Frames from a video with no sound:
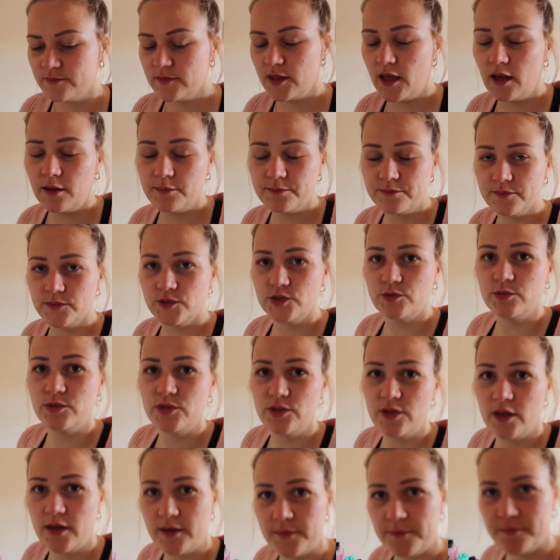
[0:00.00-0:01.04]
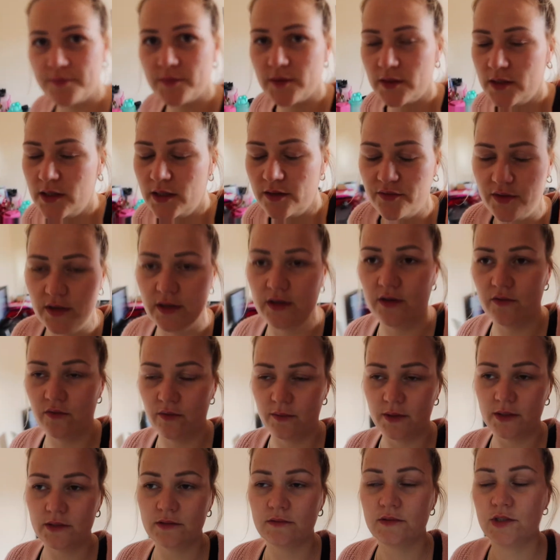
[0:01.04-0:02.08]
yeah should we do that I nearly fell over
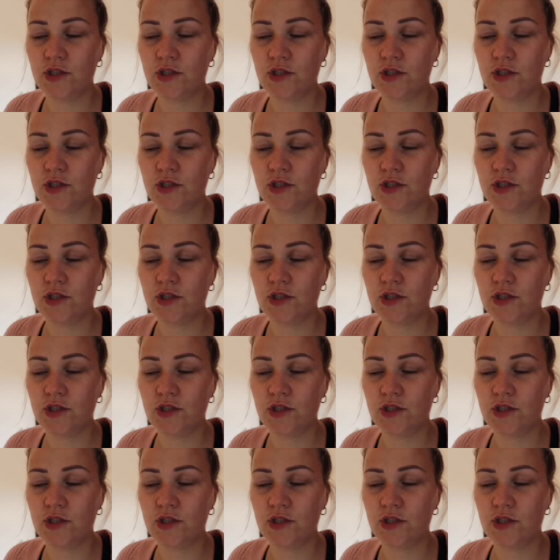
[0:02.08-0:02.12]
my